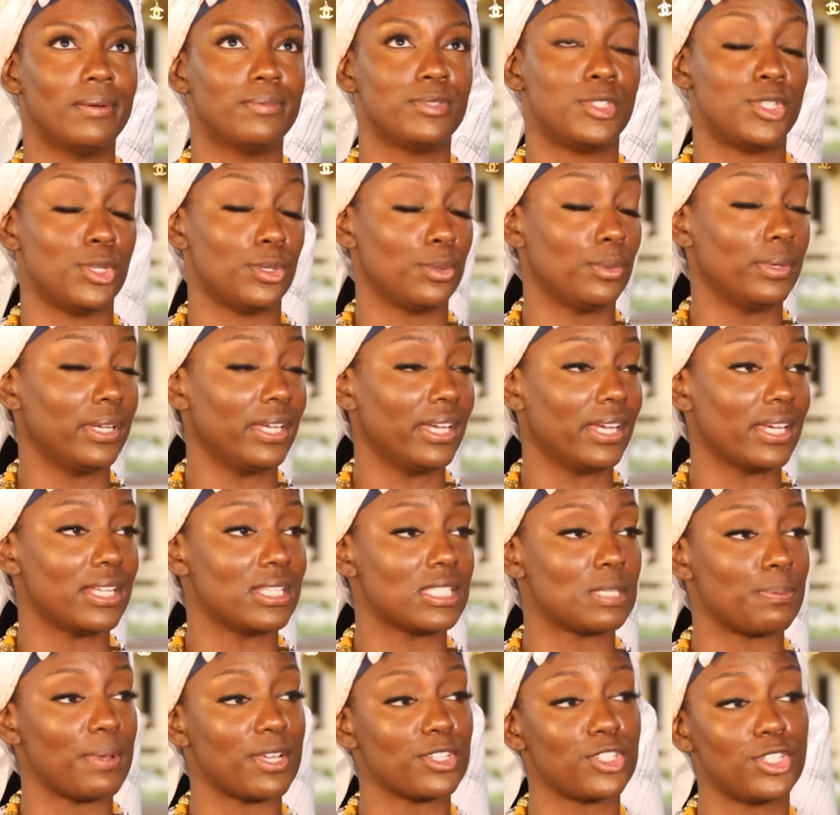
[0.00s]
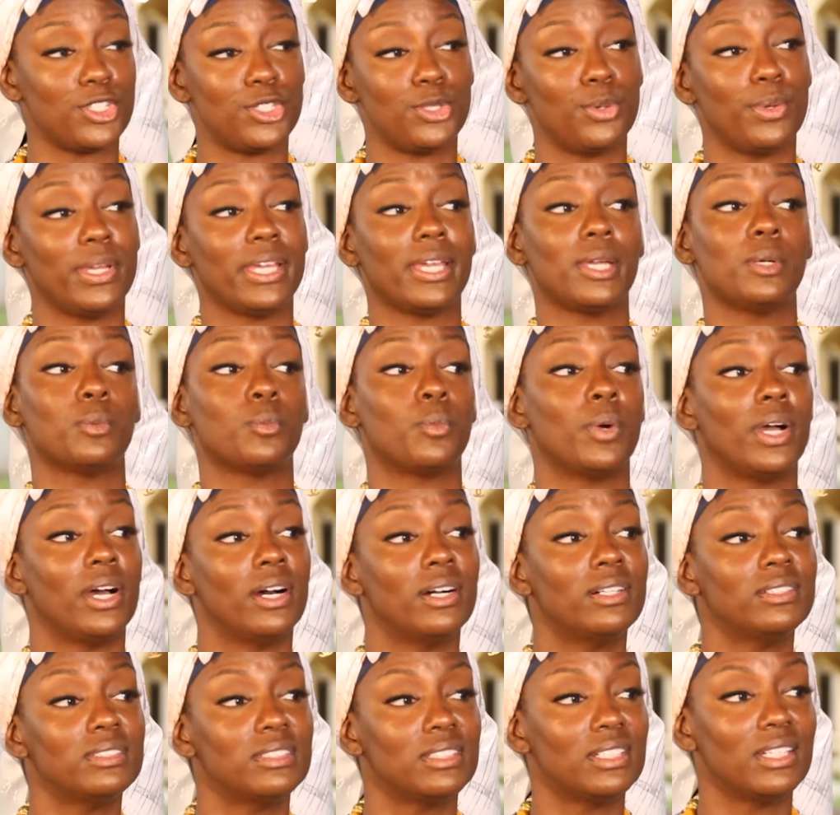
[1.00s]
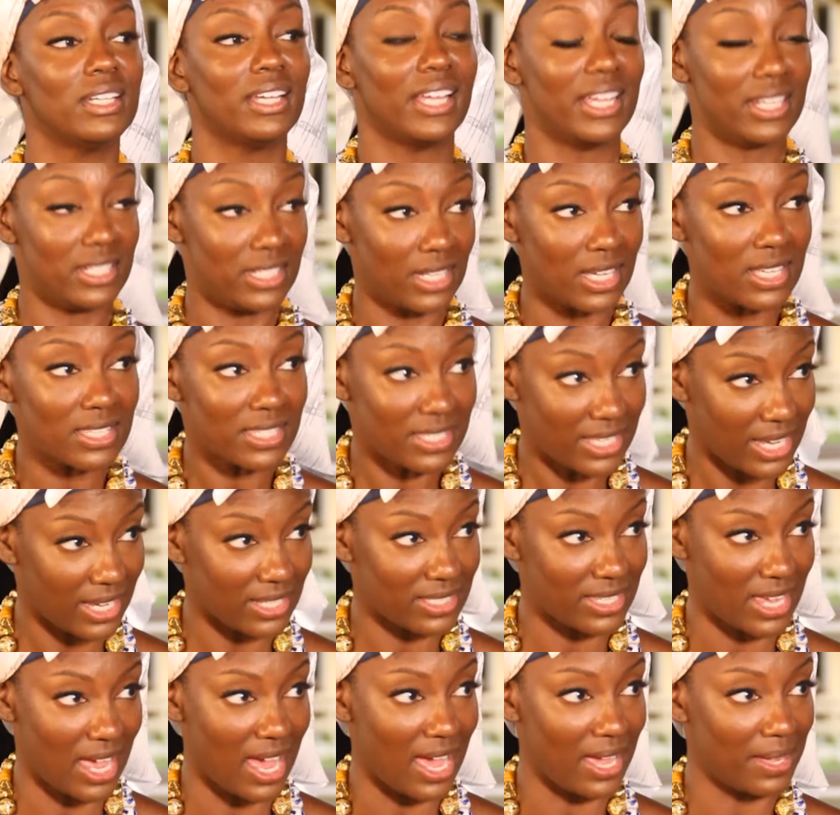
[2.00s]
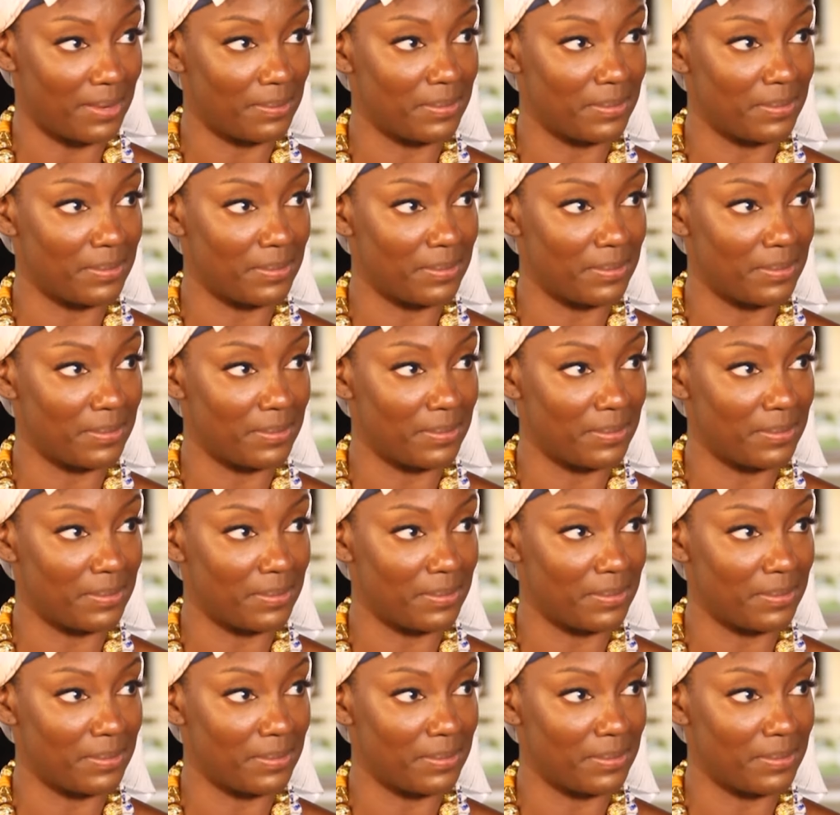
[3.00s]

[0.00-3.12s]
doing, especially doing it well, it does take time.